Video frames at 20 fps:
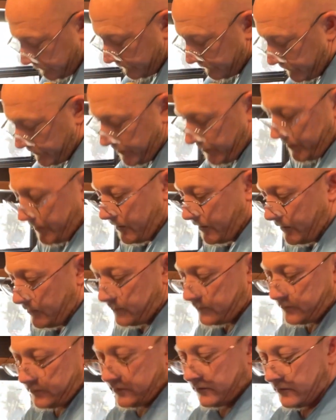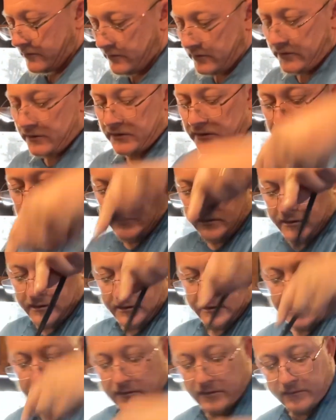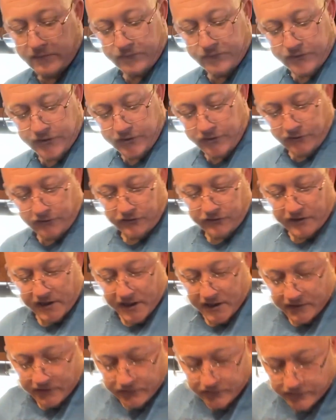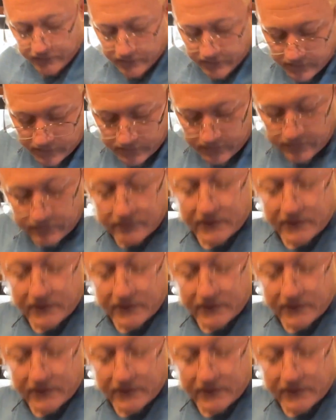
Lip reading: that your standard,